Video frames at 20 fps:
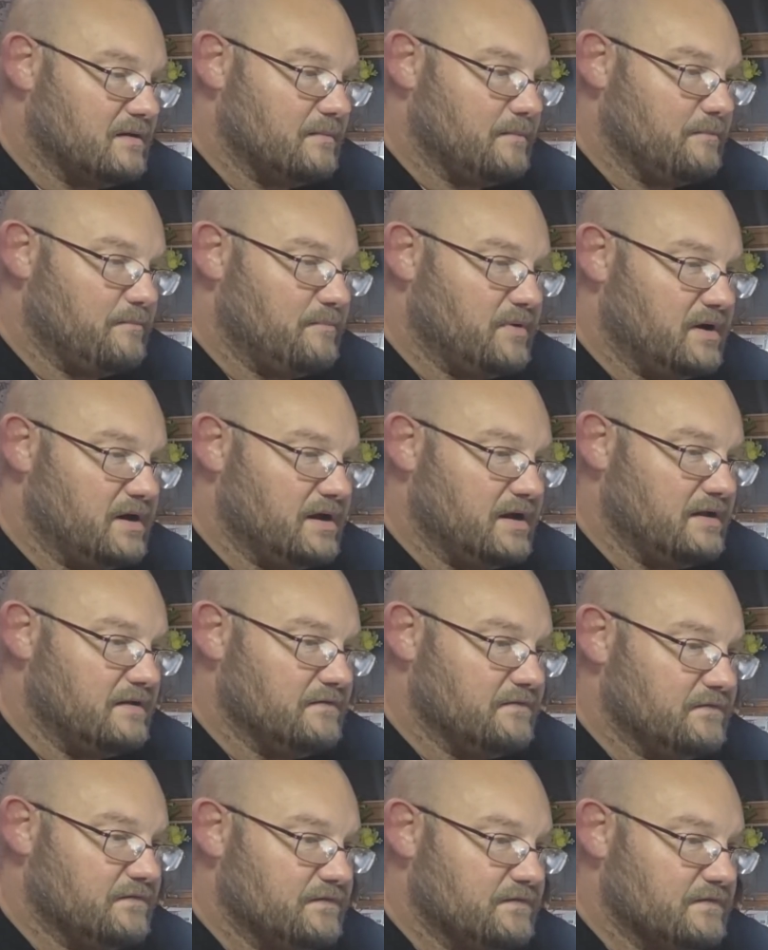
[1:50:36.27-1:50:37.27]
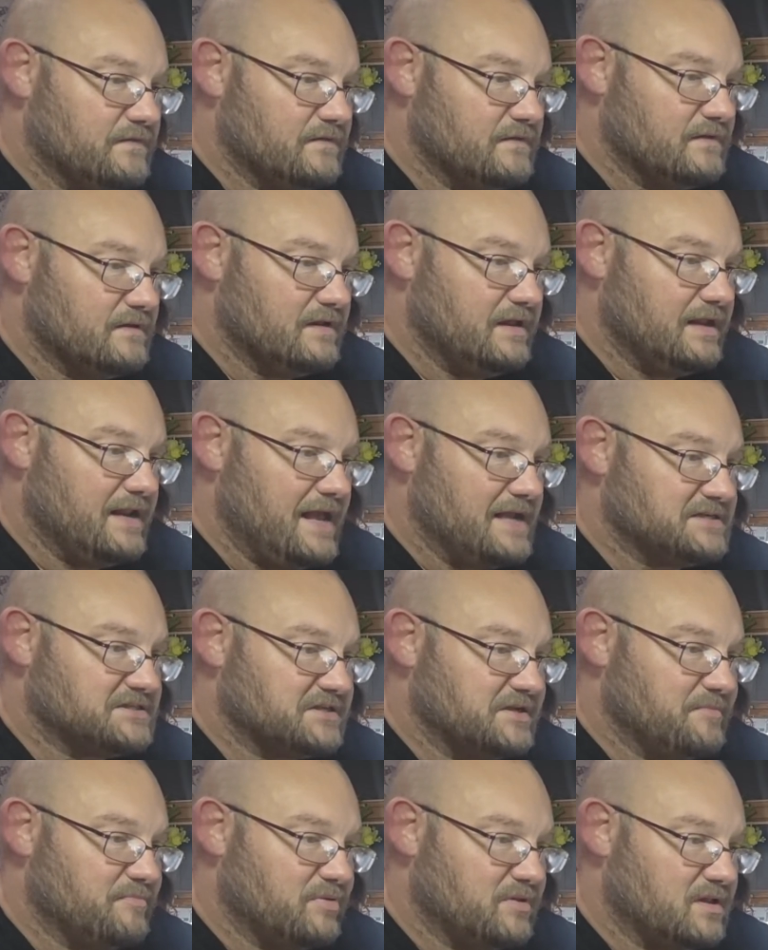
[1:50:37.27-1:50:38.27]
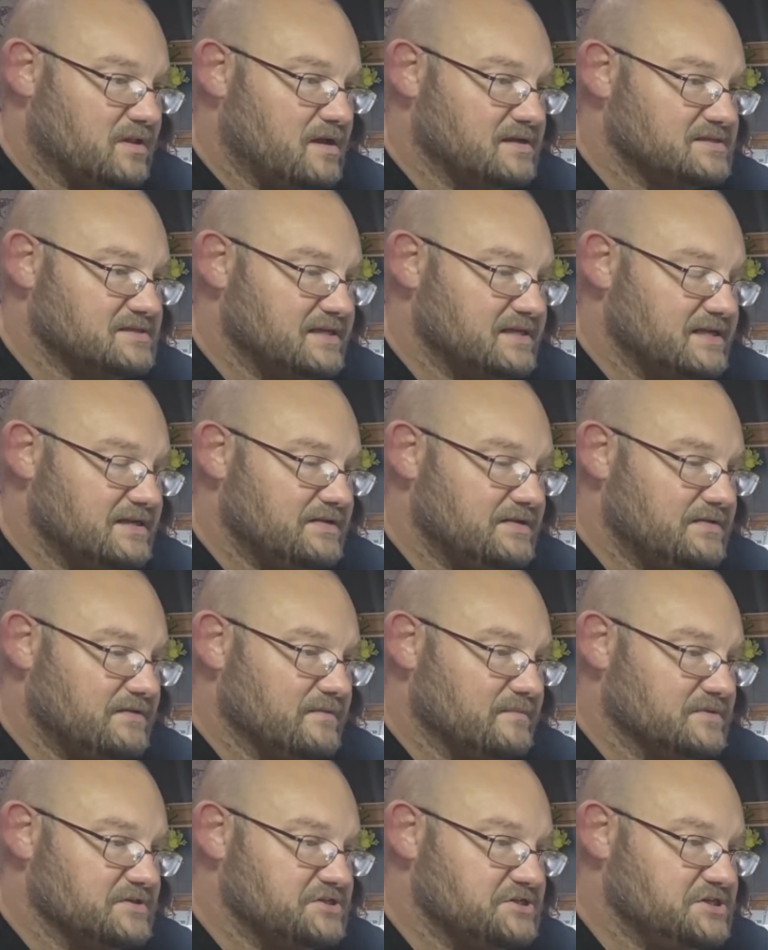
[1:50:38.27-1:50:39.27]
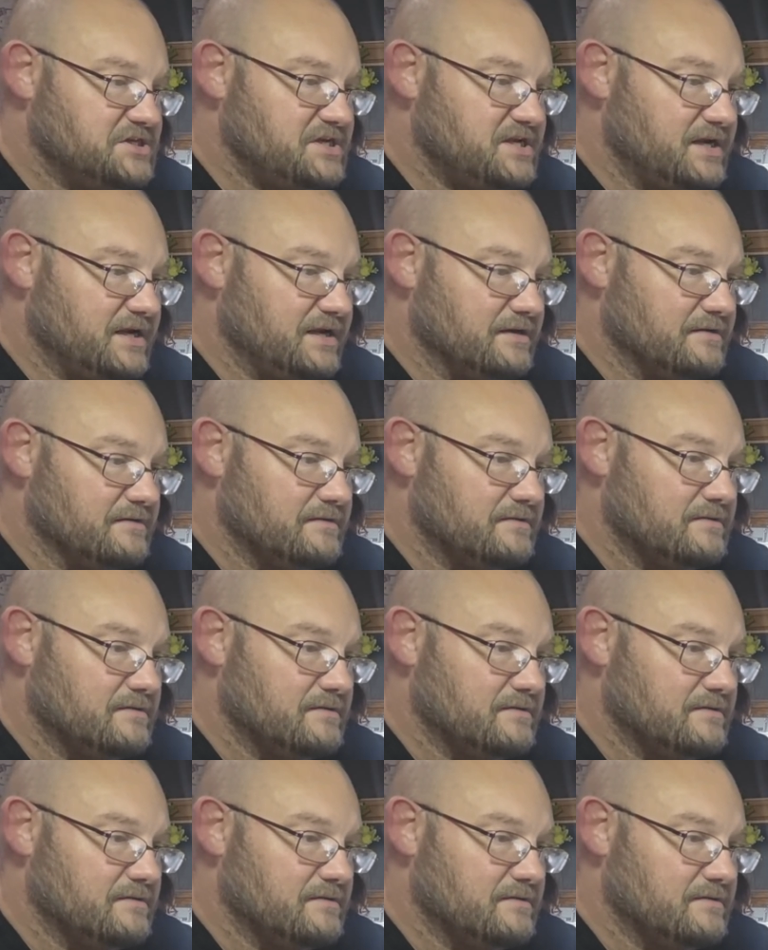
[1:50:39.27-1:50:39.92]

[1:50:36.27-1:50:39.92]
But it actually plugs into the machine